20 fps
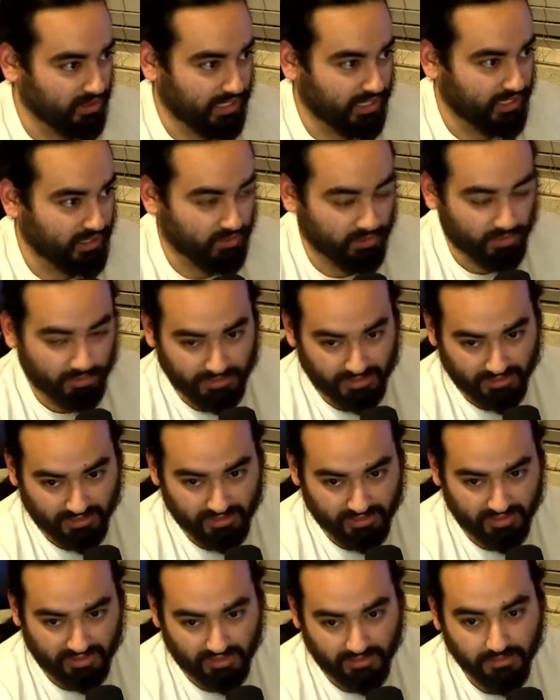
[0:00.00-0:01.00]
of will be a
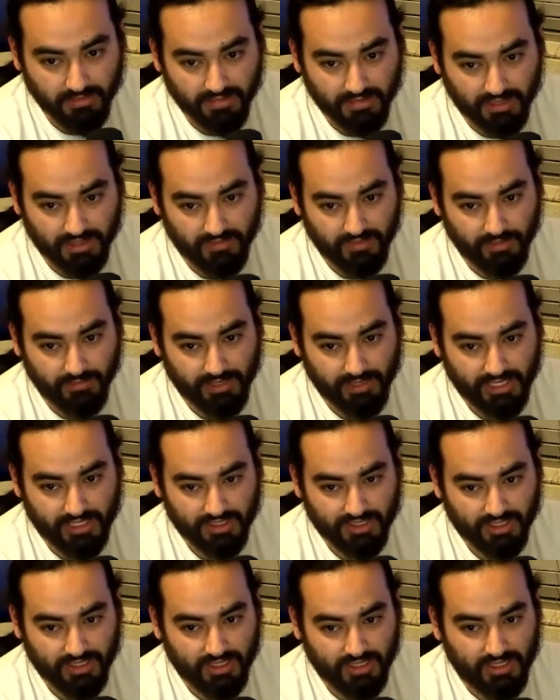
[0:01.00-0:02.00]
theme of the
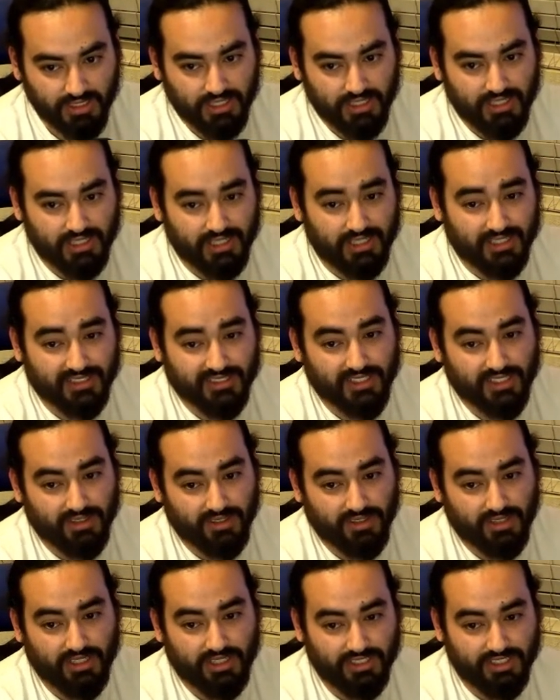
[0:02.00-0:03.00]
match
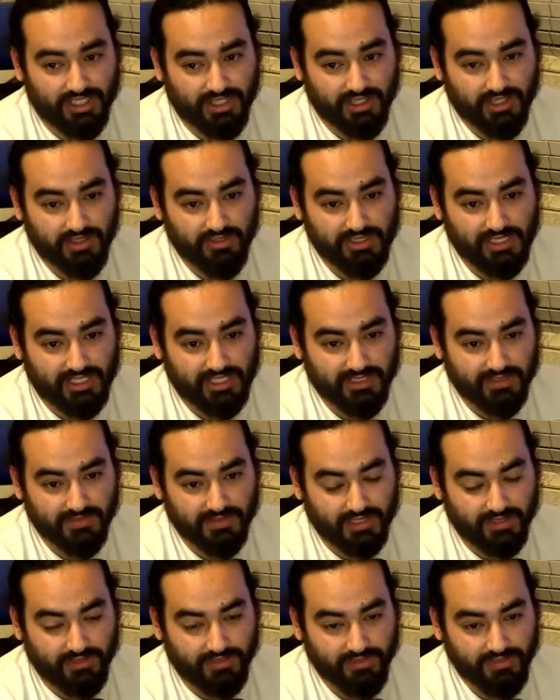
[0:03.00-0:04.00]
until Jericho tags
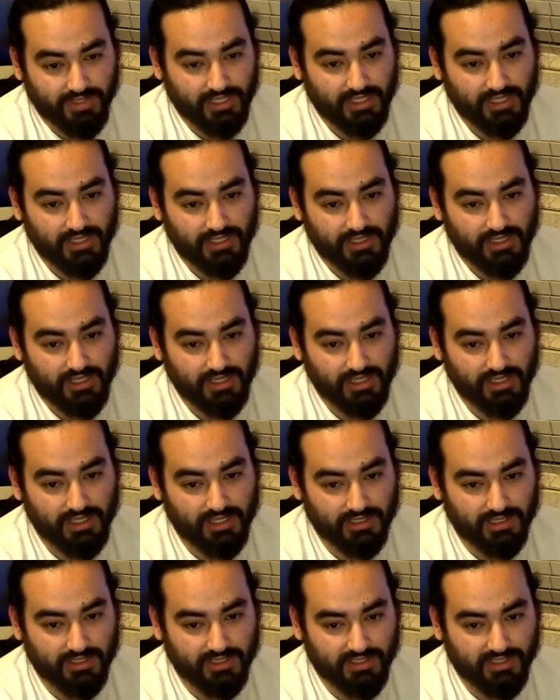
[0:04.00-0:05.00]
himself in
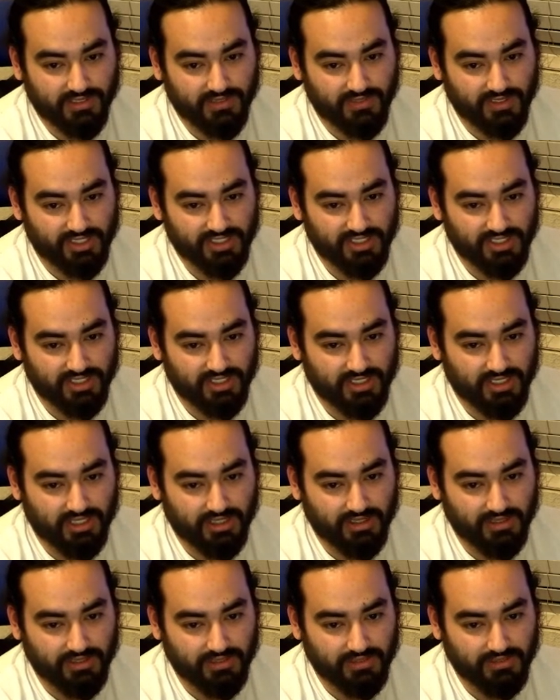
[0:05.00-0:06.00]
the dysfunction
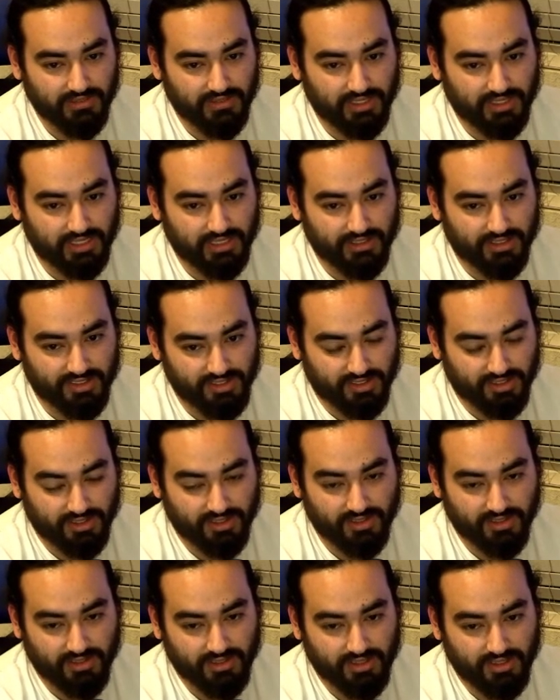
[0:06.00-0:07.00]
of the Inner
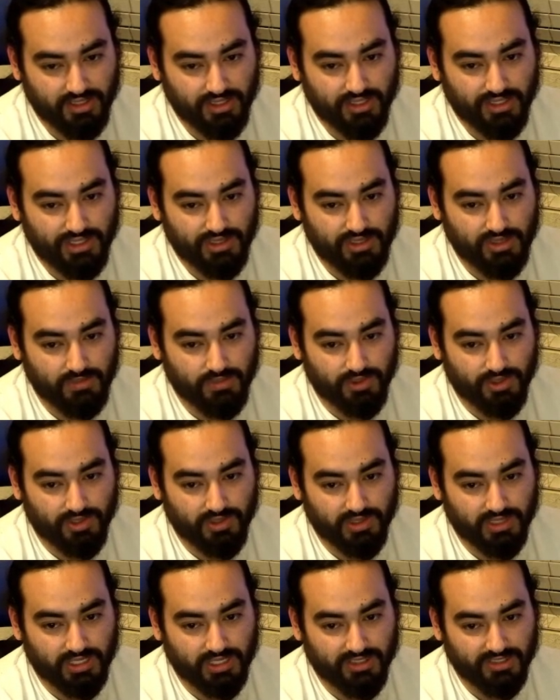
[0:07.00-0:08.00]
Circle. 2.0
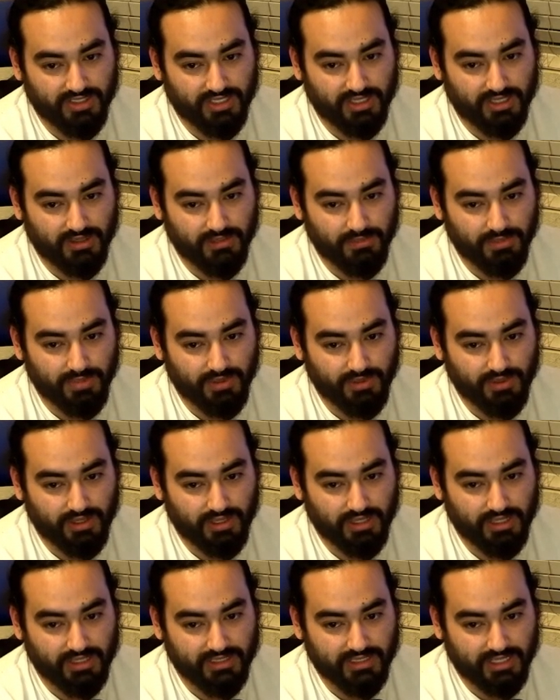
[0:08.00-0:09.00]
and Garcia
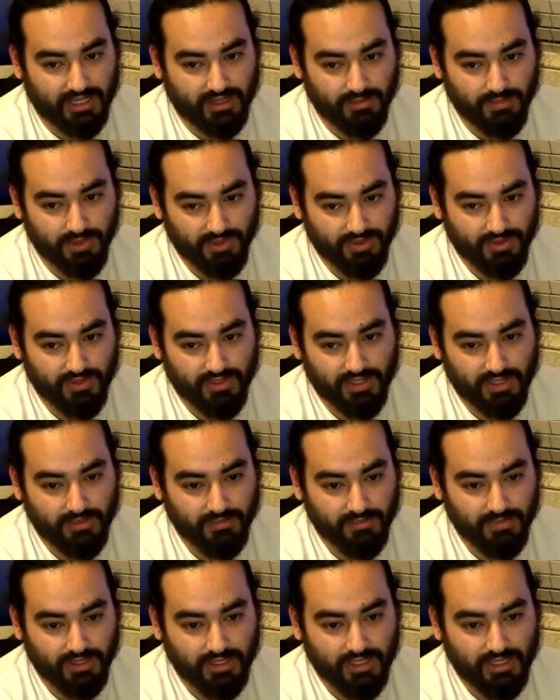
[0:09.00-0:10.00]
attack both of them,
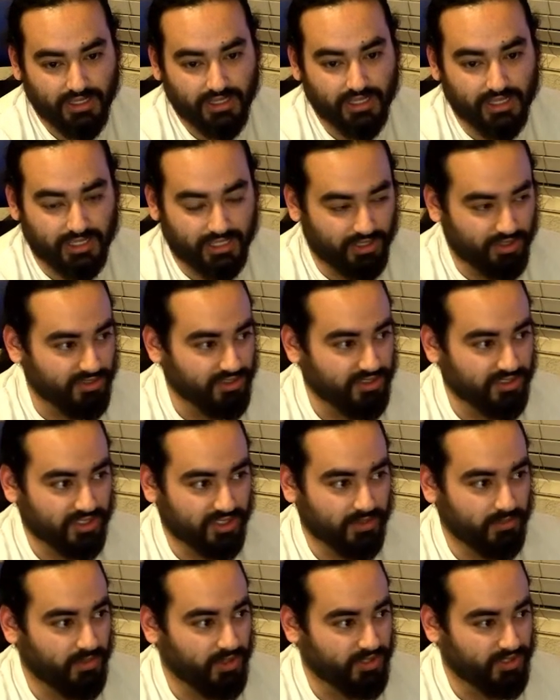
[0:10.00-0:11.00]
and it goes into
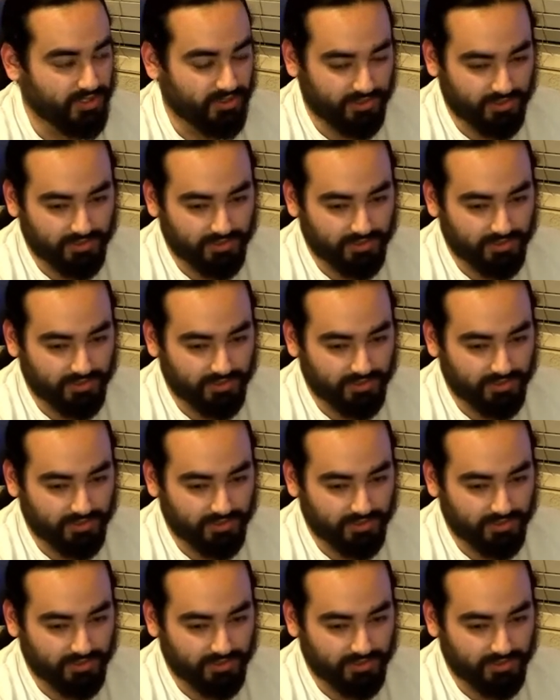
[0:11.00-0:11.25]
commercials.